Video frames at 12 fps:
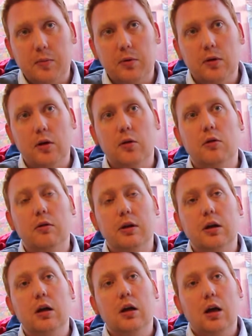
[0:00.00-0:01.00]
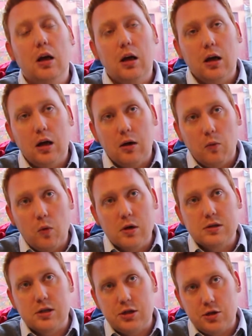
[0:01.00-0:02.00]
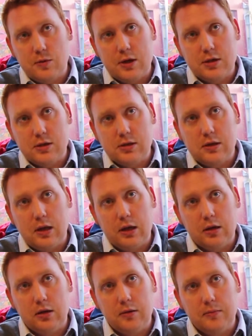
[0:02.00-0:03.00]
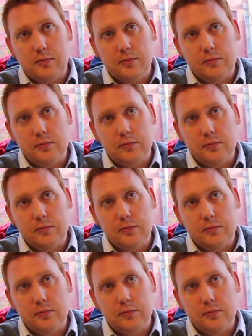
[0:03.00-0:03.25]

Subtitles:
people who are in worse situations in living.